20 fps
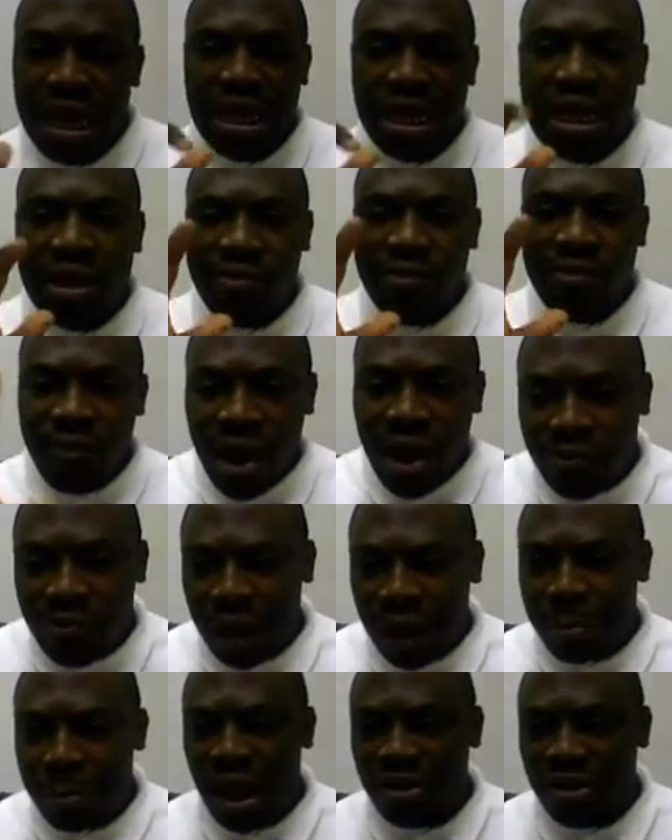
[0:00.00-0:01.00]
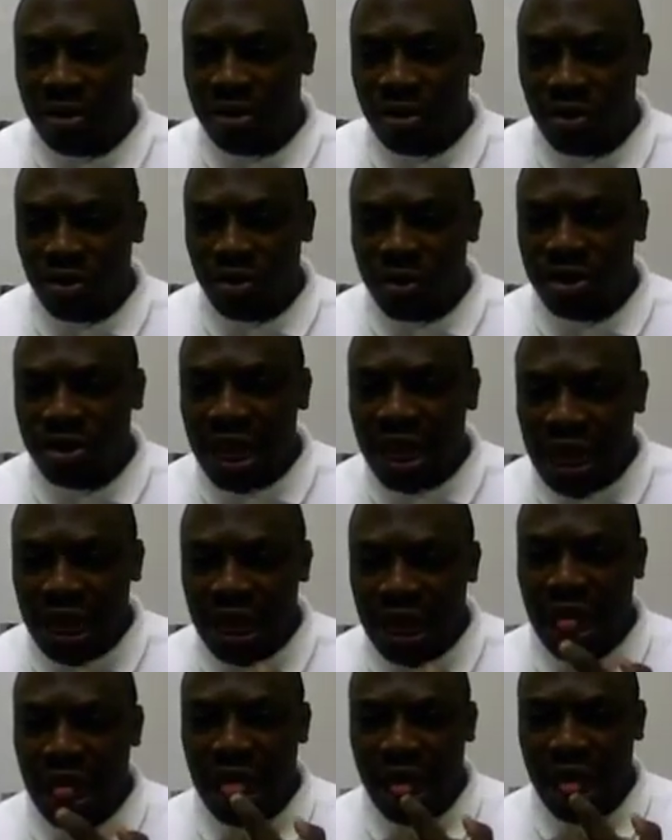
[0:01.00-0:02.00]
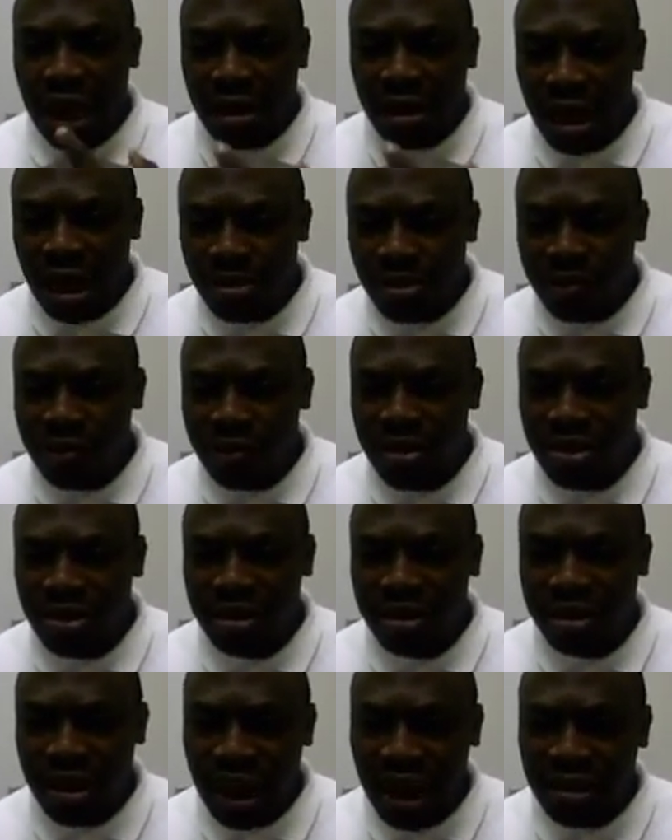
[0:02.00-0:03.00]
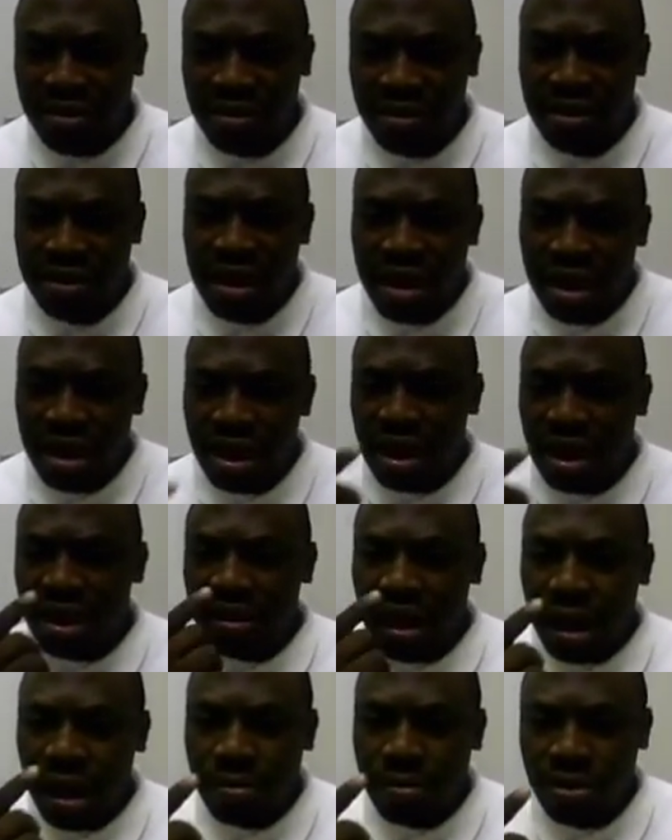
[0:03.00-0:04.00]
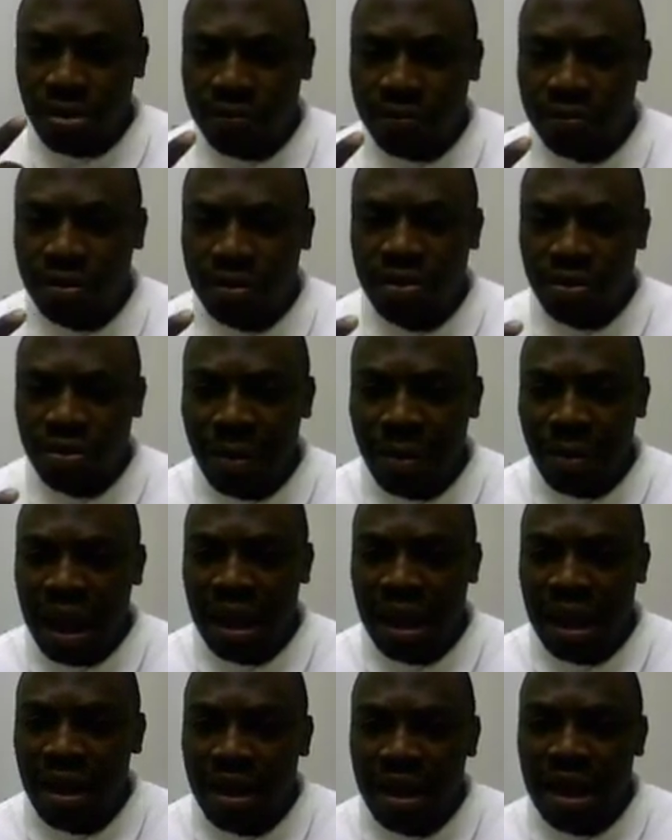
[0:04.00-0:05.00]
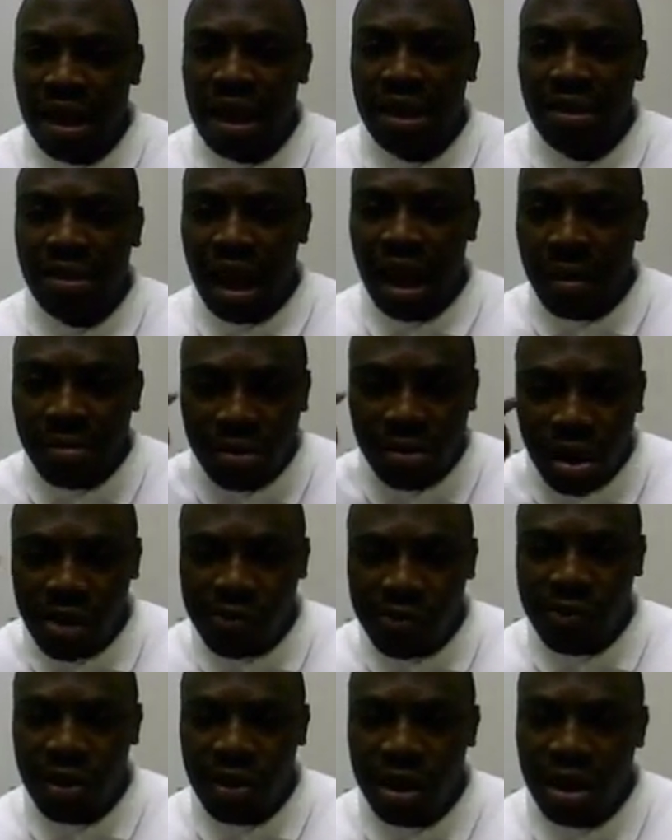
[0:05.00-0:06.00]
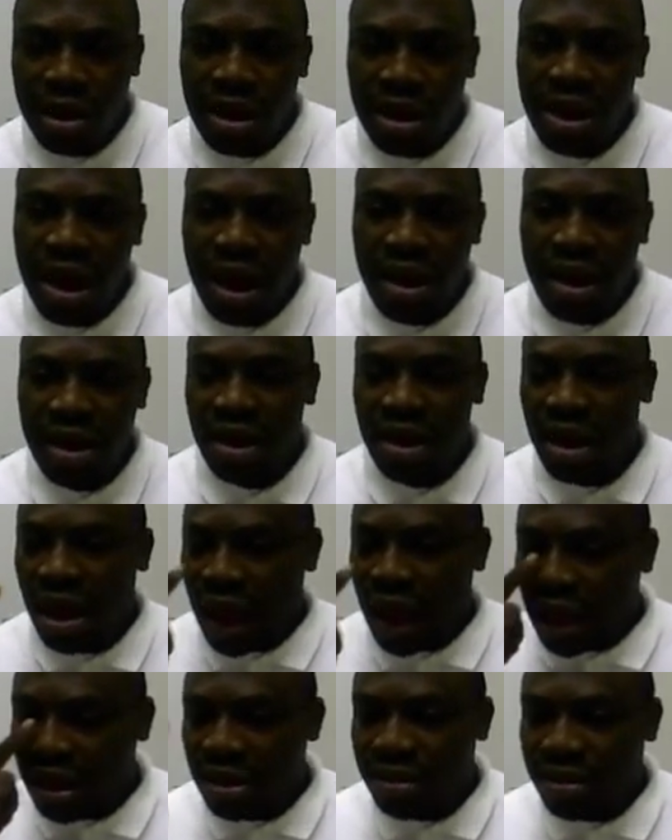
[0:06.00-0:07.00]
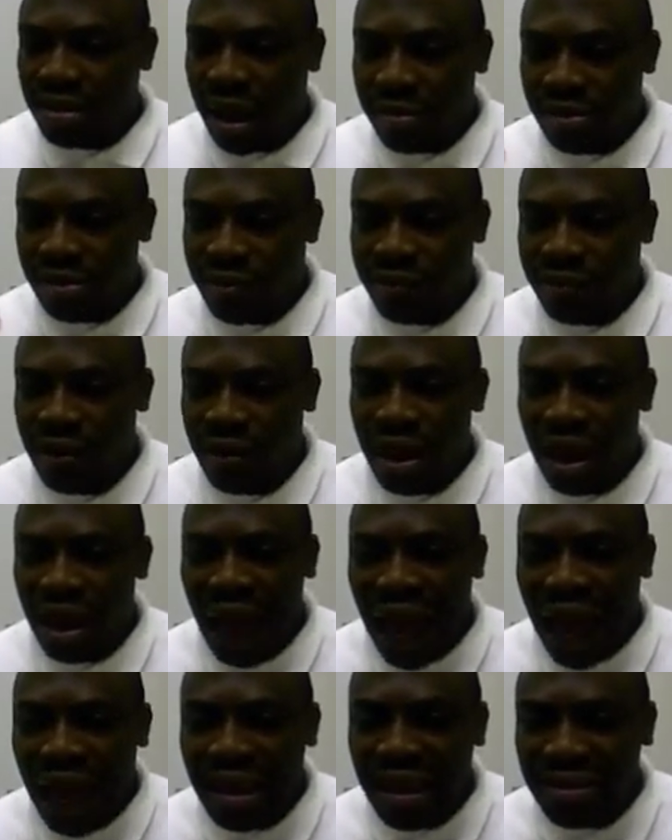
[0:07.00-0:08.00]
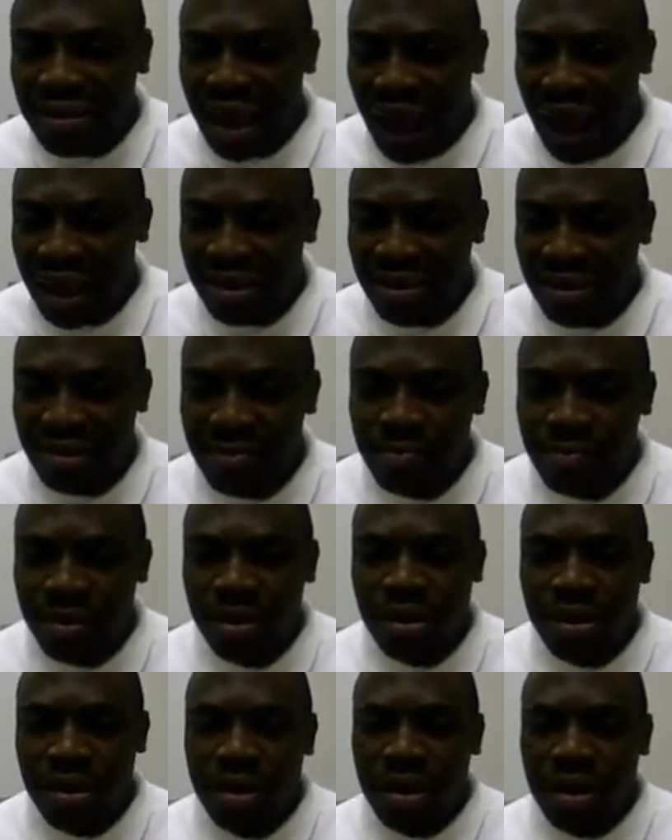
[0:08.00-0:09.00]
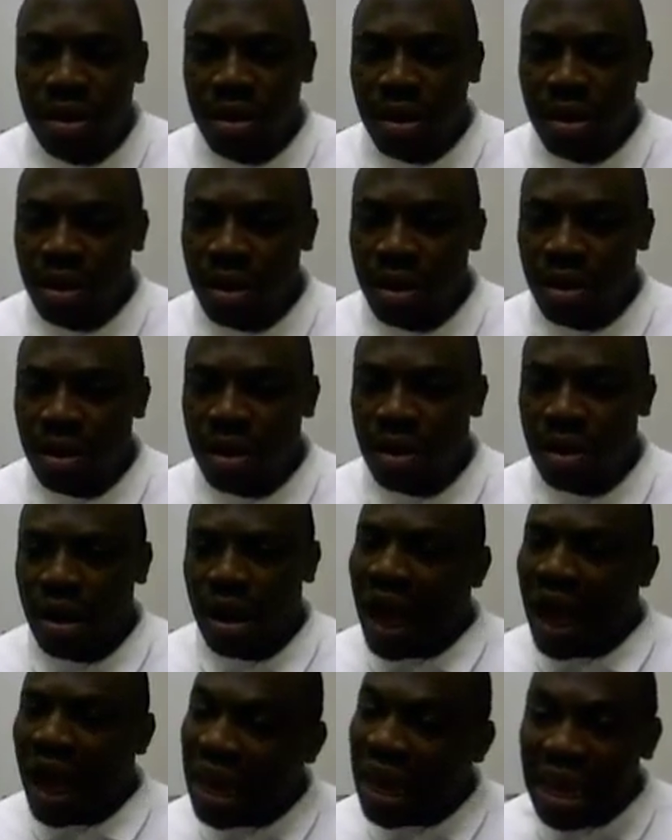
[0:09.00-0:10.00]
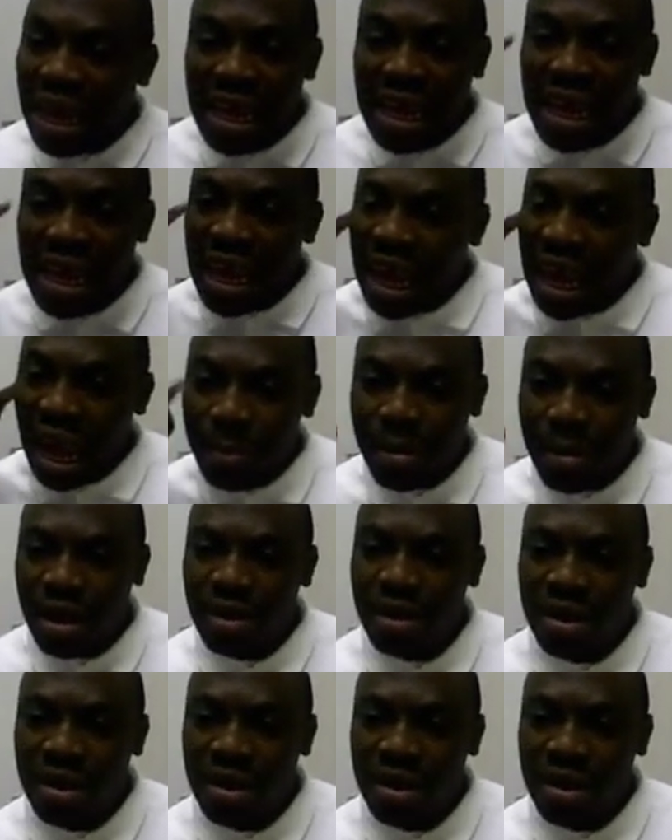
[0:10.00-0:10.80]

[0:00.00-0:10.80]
in 5 dimensions. You think in terms of your taste, in terms of smell, in terms of hearing, and in terms of eyesight. I can hear